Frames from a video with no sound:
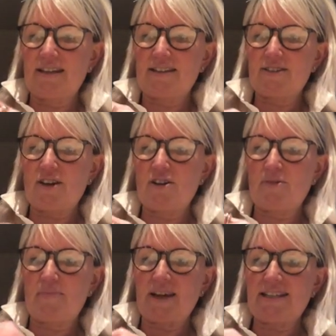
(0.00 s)
So
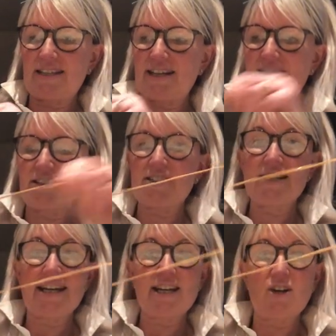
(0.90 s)
basically I just
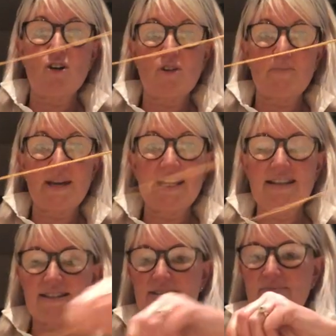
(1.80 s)
take a long
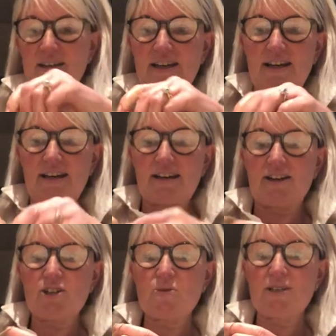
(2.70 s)
piece and
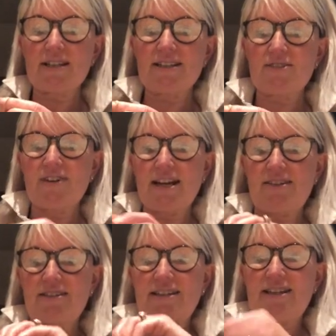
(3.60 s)
I twizzle it
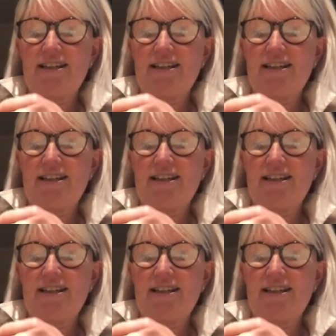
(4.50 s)
around